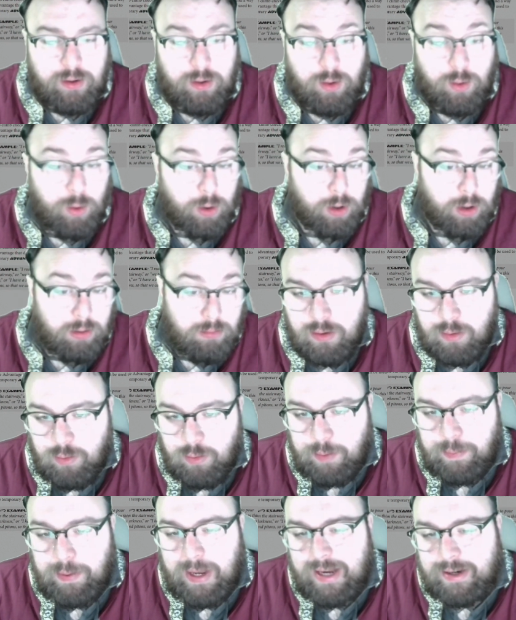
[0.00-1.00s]
or
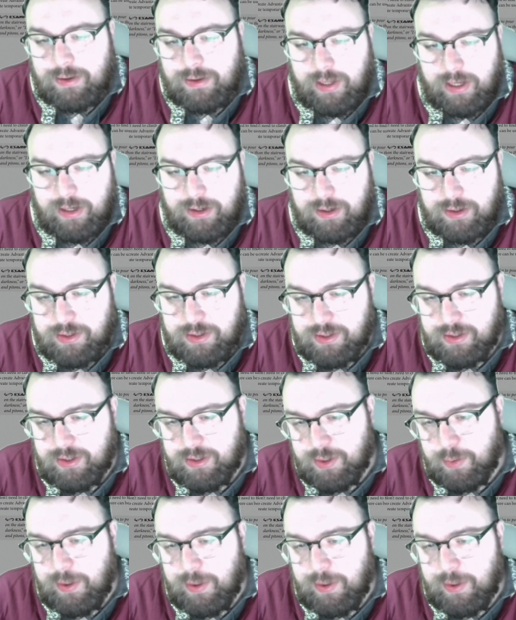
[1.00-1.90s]
we packed lanterns so